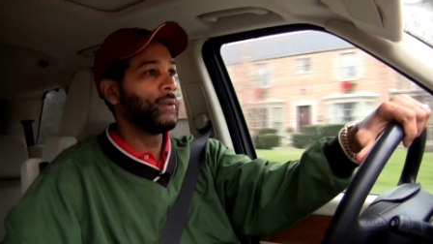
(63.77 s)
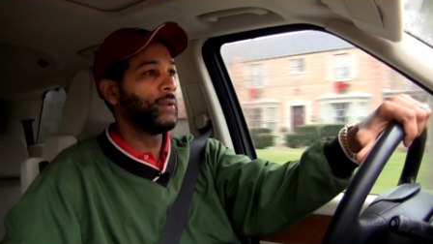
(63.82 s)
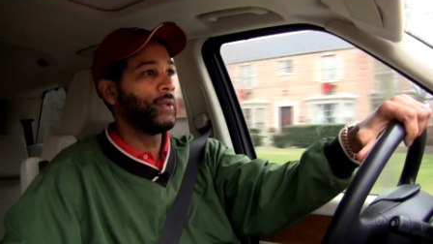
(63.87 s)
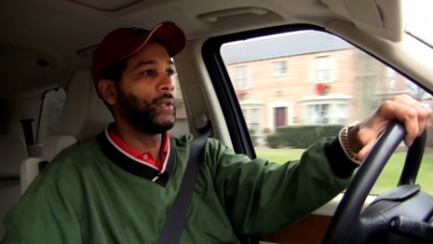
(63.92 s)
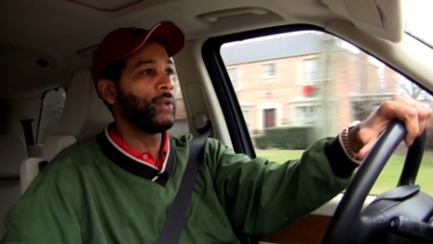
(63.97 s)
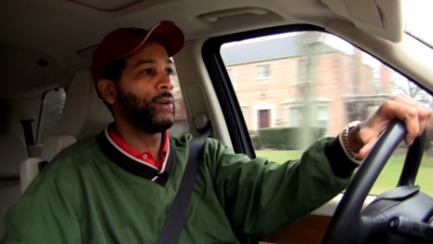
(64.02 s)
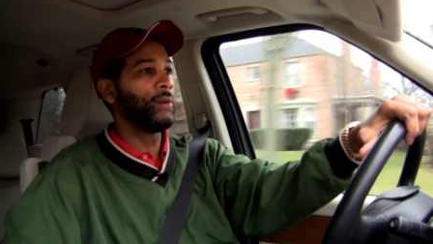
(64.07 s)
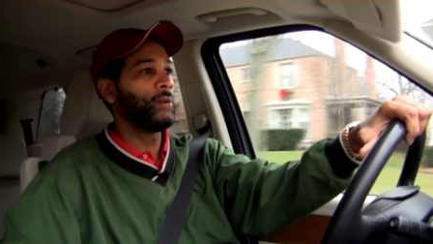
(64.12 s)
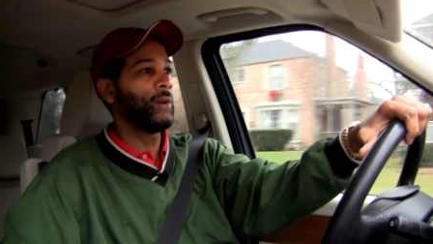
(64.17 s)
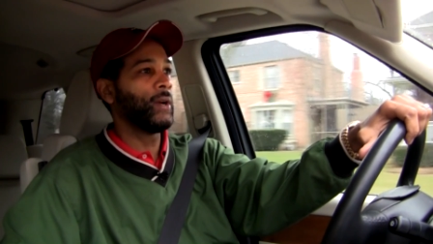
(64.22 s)
You
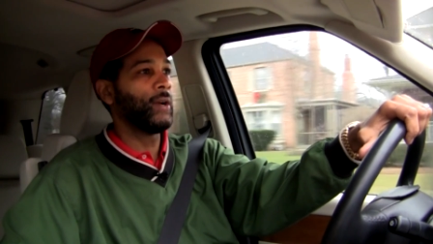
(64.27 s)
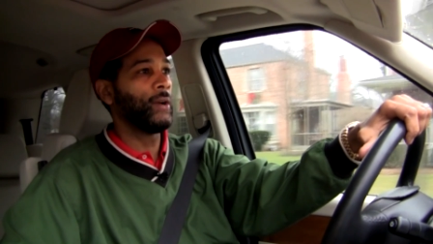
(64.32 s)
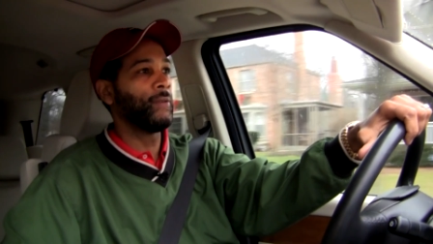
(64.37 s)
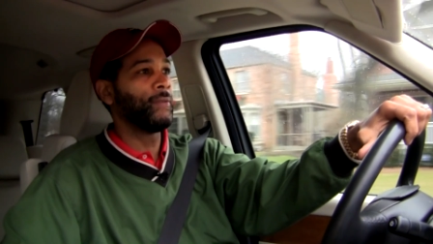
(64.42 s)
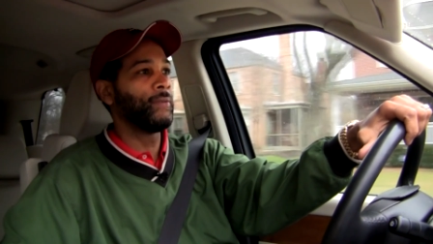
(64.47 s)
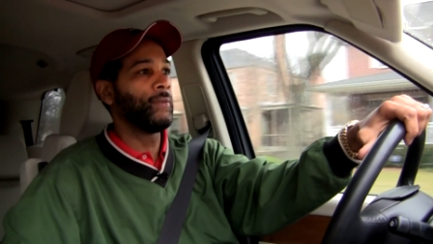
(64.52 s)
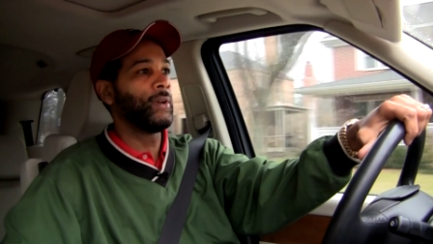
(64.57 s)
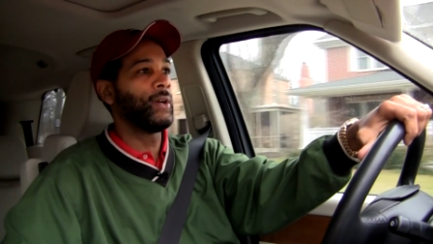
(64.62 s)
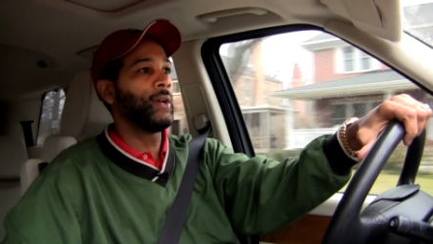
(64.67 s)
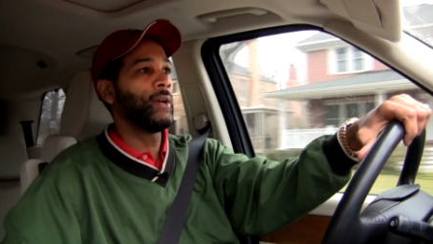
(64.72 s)
know,
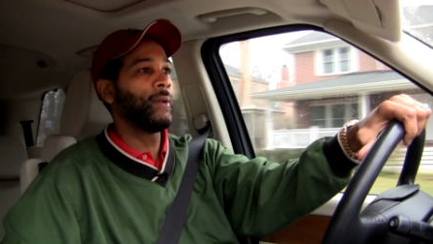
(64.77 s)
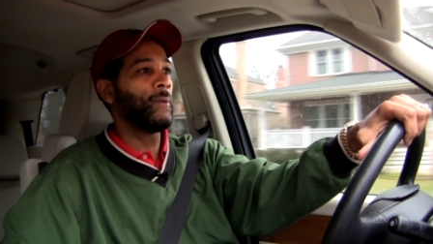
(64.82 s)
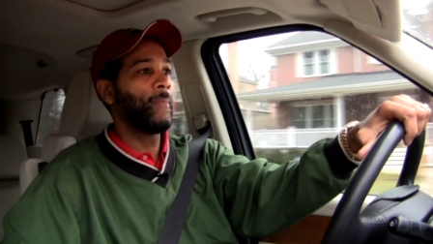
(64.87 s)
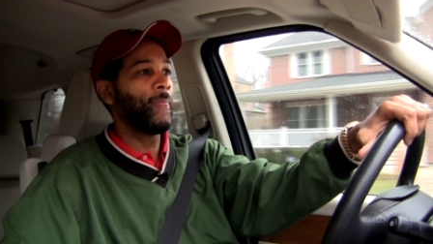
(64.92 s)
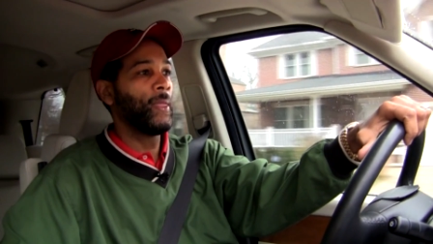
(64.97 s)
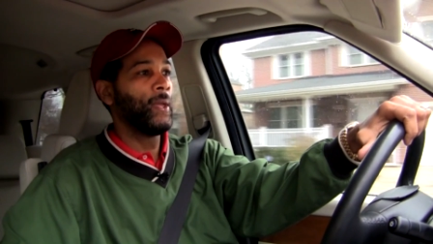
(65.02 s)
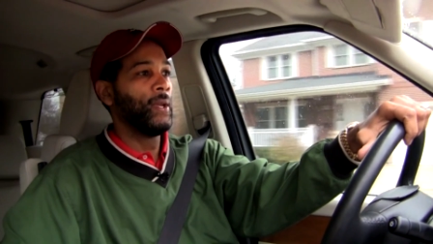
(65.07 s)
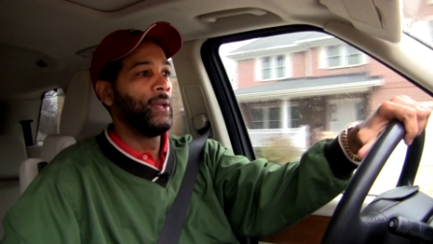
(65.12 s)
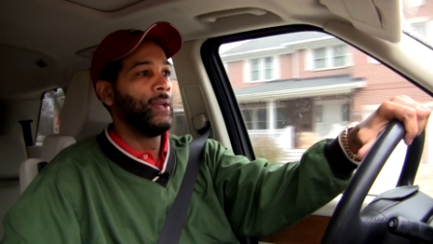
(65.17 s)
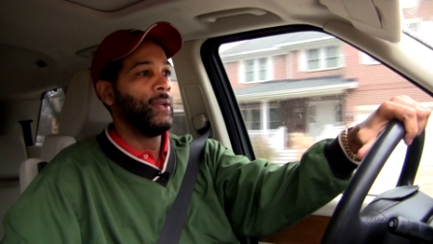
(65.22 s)
I've uh,
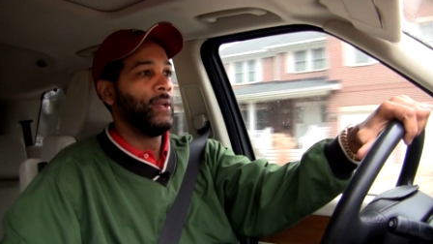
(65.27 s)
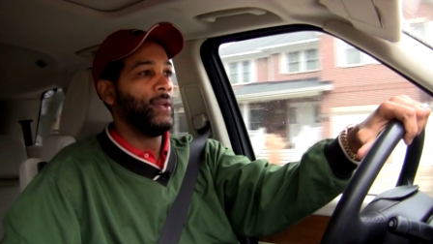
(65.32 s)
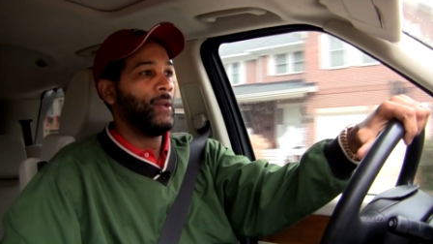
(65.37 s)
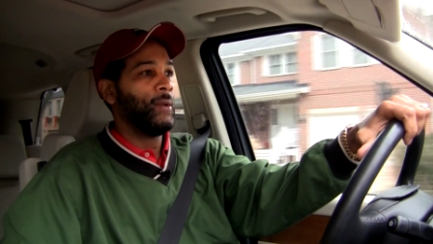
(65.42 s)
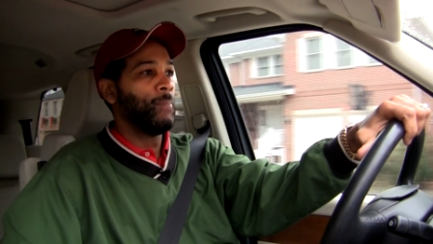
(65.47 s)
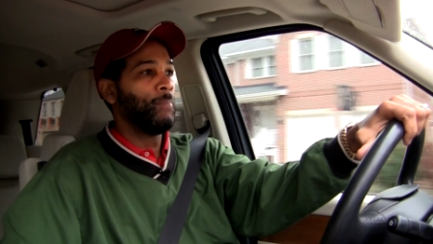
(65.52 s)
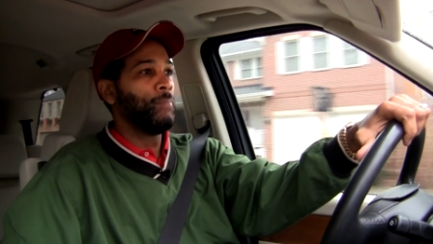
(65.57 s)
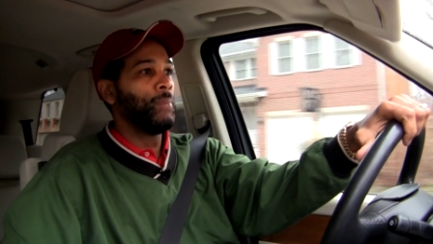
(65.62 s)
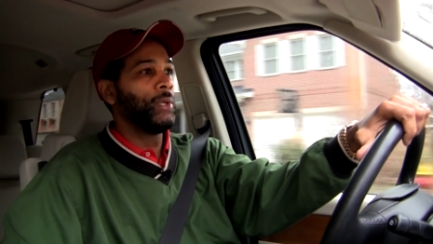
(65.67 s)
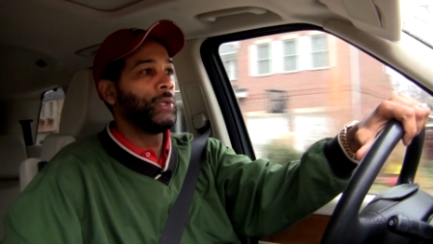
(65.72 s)

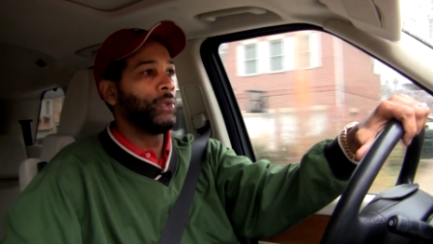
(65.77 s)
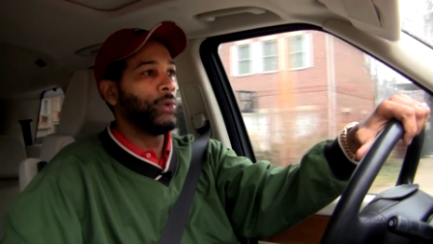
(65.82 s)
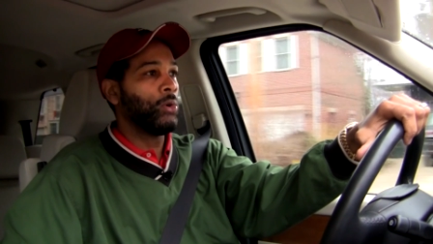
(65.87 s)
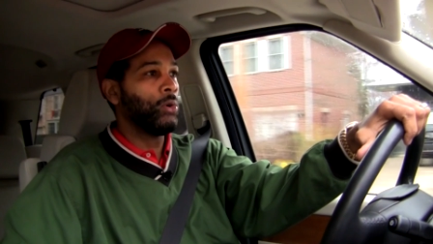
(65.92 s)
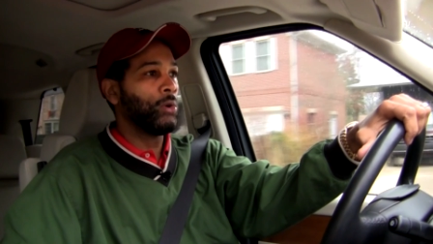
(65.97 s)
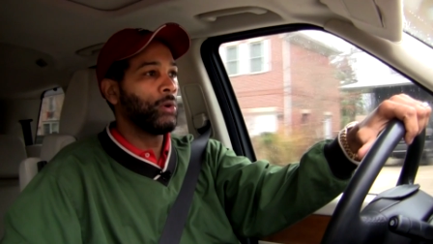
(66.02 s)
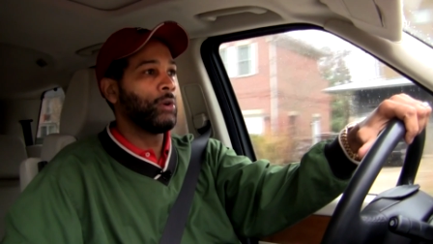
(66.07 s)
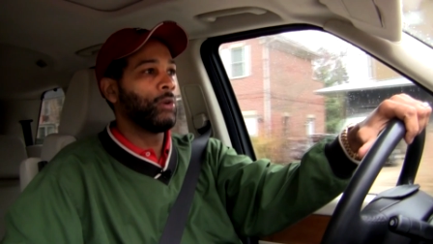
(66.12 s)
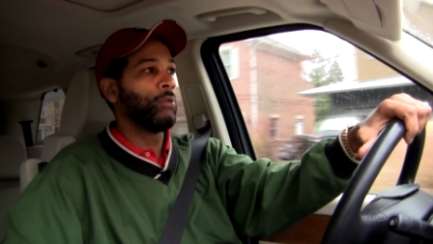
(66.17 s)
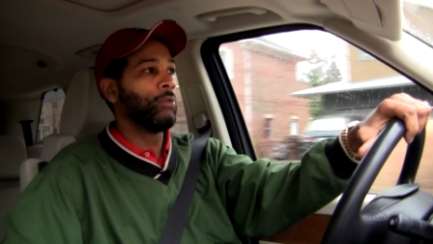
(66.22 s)
built a
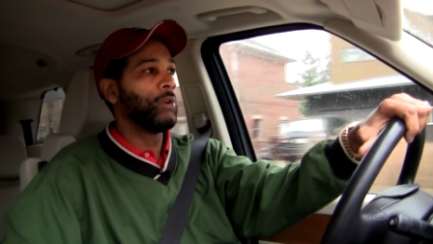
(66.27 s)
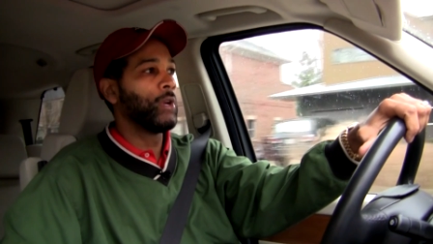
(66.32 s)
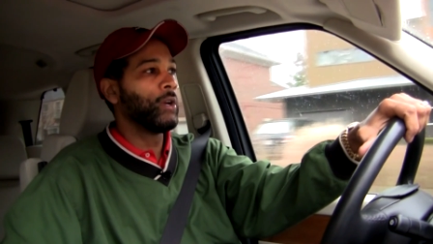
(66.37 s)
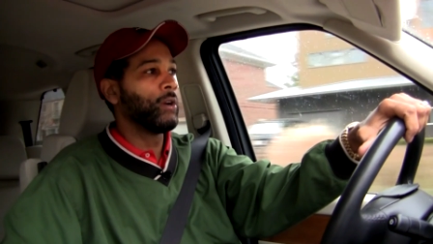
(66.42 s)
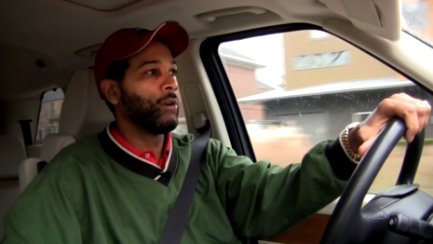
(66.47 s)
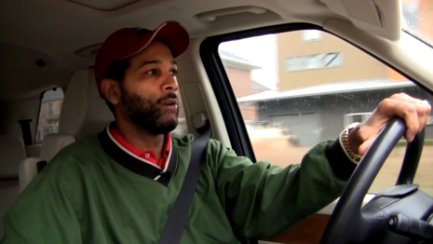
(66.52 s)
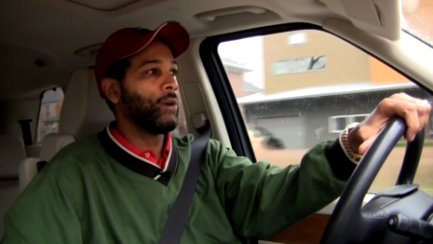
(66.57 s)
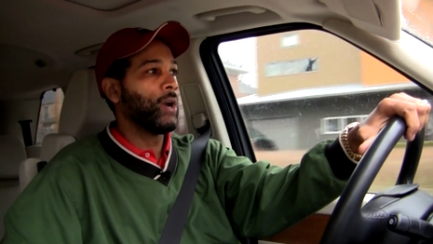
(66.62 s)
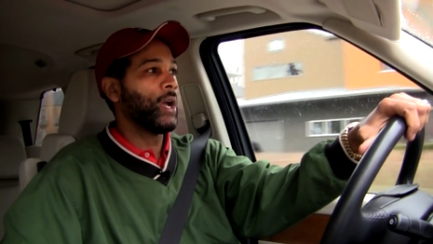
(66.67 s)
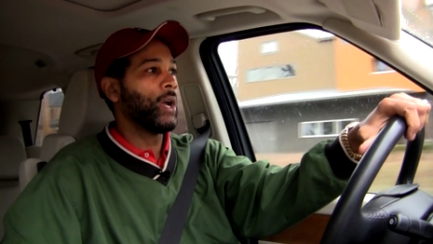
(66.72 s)
whole
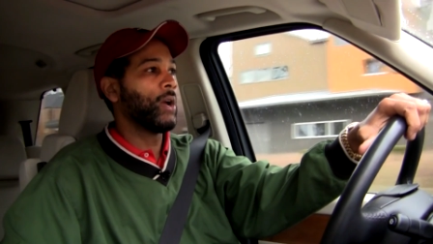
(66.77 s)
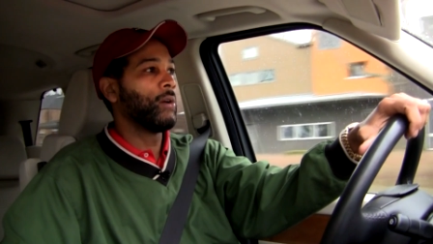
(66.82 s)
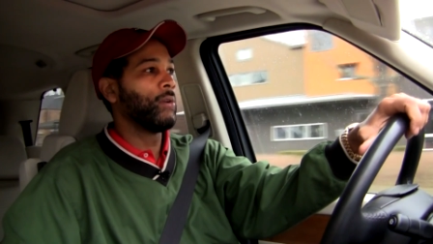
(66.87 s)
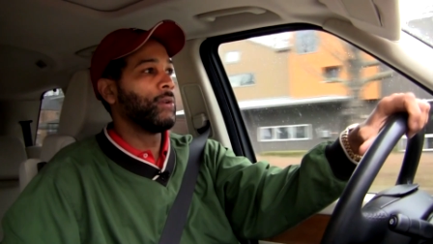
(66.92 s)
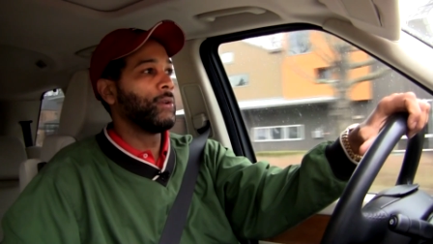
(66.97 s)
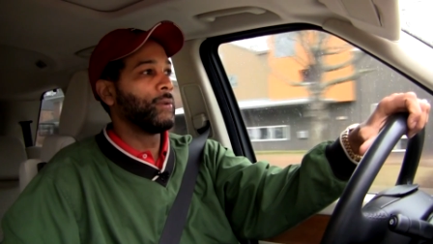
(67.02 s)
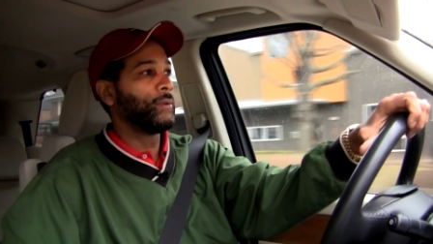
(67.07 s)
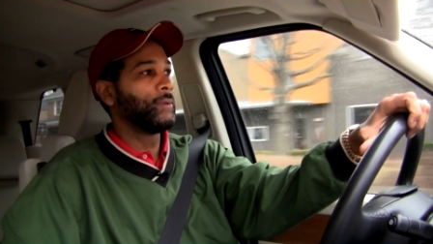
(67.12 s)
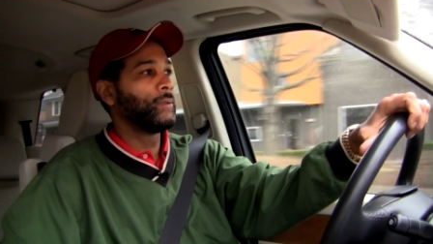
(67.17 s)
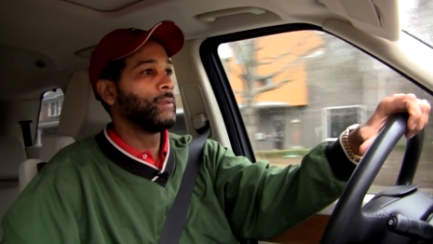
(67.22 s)
career
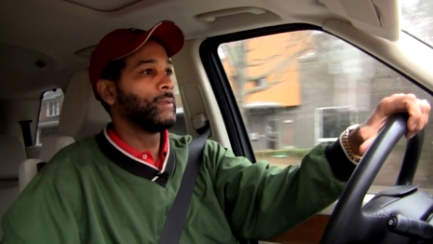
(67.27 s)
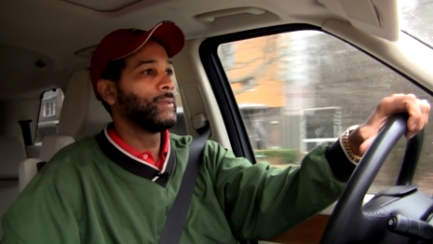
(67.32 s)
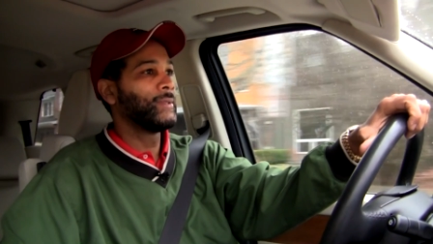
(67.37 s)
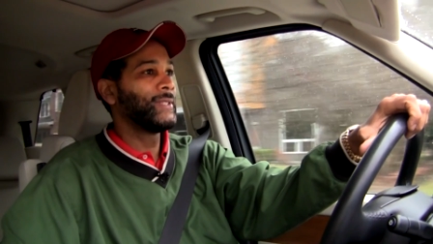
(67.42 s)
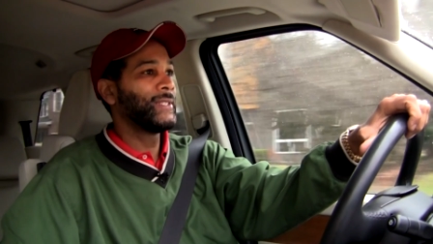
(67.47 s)
around